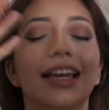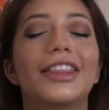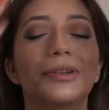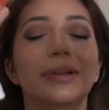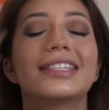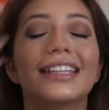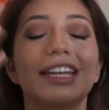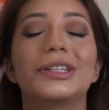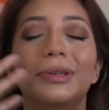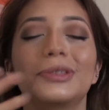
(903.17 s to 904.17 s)
And the reason I
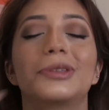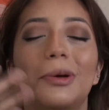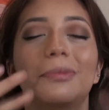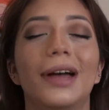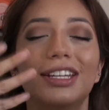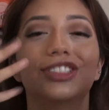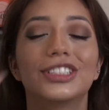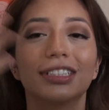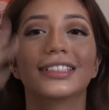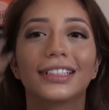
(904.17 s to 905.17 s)
do so much
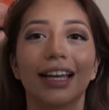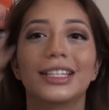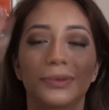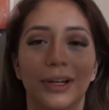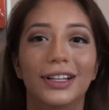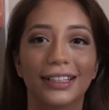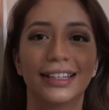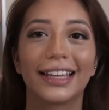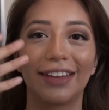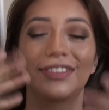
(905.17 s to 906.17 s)
as well.
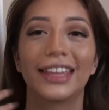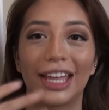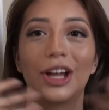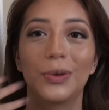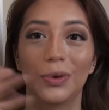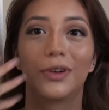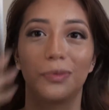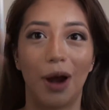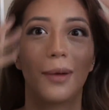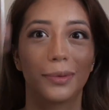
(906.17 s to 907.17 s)
Like I feel like I would have
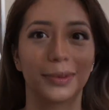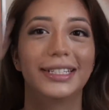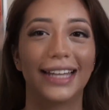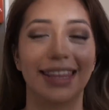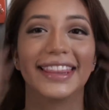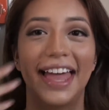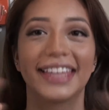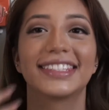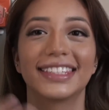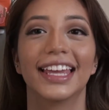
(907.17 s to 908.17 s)
probably done
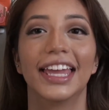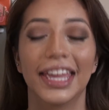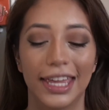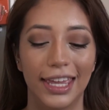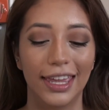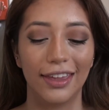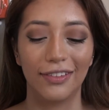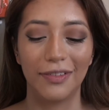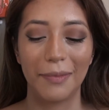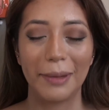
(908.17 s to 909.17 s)
less
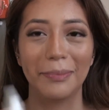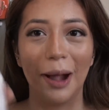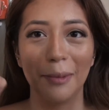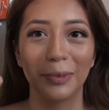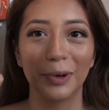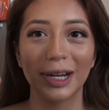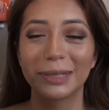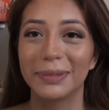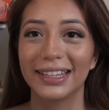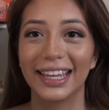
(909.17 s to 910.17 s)
if my pump works,
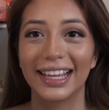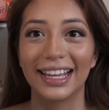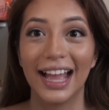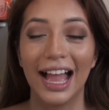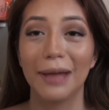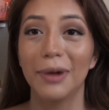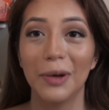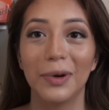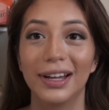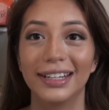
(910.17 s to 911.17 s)
but like I bought
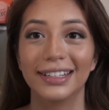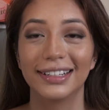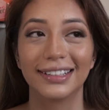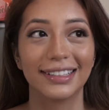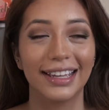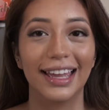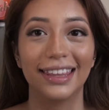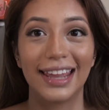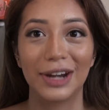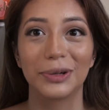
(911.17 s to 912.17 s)
one and
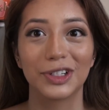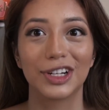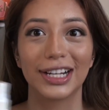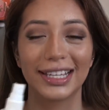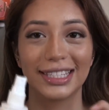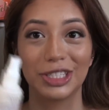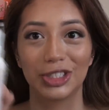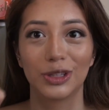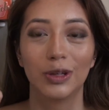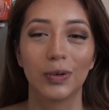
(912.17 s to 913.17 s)
I had to return it because it
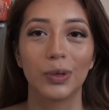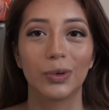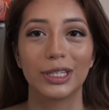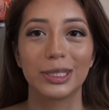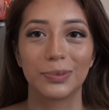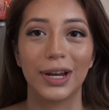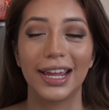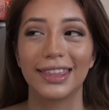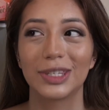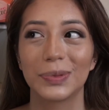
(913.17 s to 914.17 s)
literally wouldn't spray,
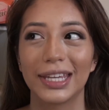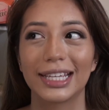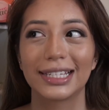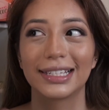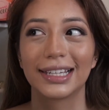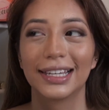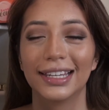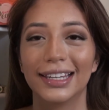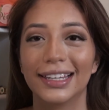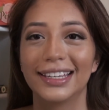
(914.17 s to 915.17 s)
and this one like
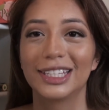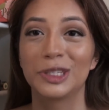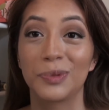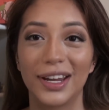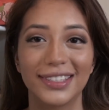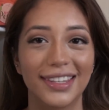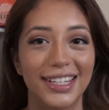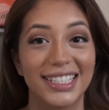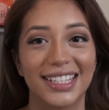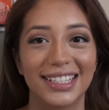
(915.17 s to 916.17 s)
sprays and then
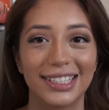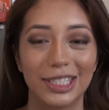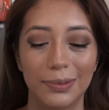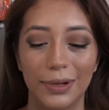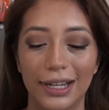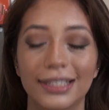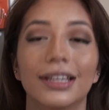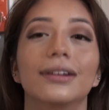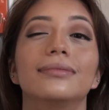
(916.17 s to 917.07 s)
it doesn't spray, so.